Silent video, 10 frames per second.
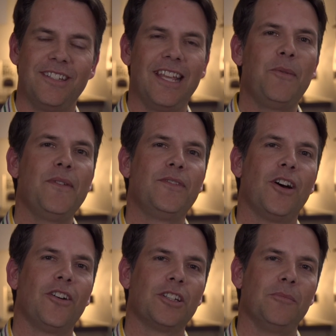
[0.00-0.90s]
Today we've
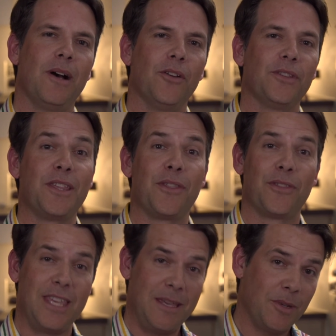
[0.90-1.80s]
talked about the
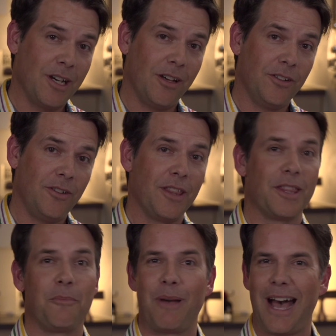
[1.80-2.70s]
theme color,
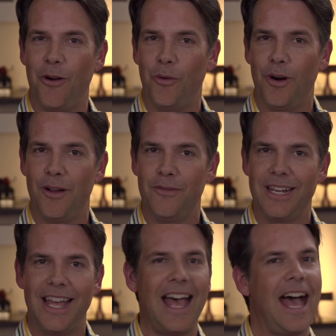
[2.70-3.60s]
the power of
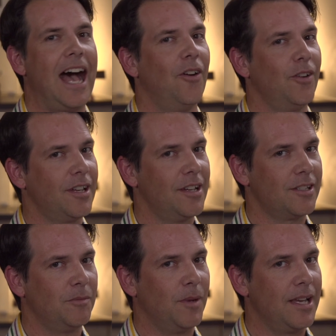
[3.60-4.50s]
it, how to
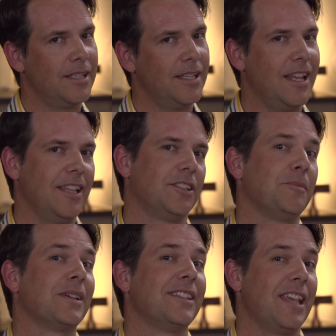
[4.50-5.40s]
customize it, and
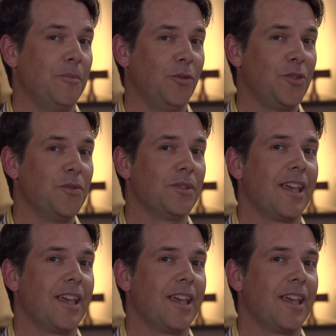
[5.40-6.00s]
some example use